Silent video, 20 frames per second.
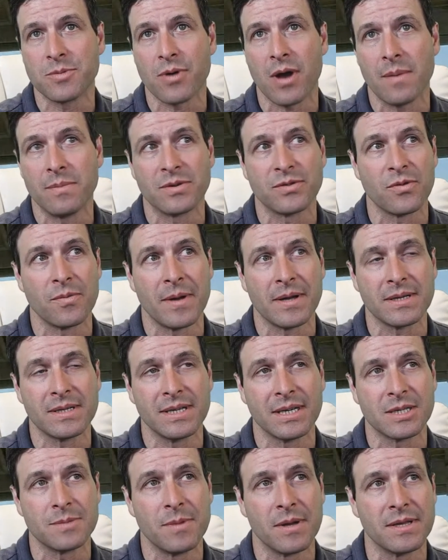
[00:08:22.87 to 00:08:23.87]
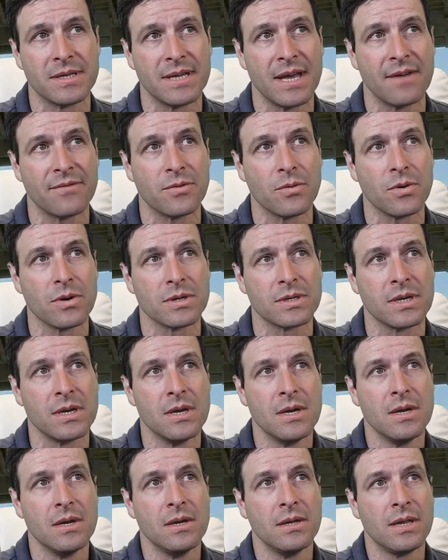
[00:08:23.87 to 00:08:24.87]
problems for about 6 months afterwards.
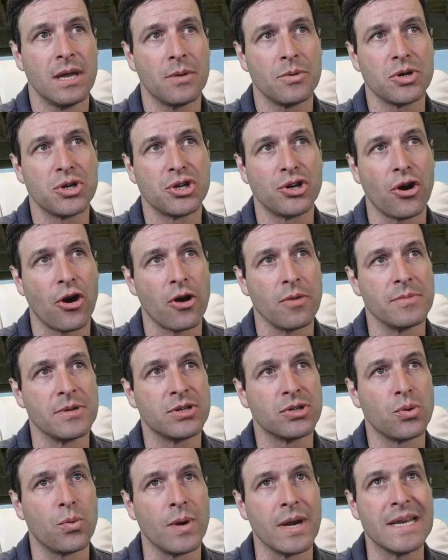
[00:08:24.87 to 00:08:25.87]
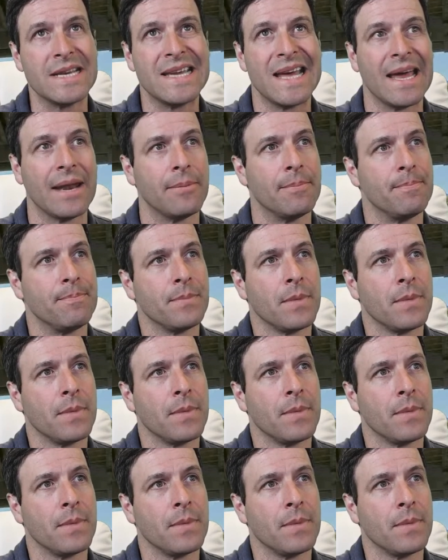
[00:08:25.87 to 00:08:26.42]
That was Sharm's 2010.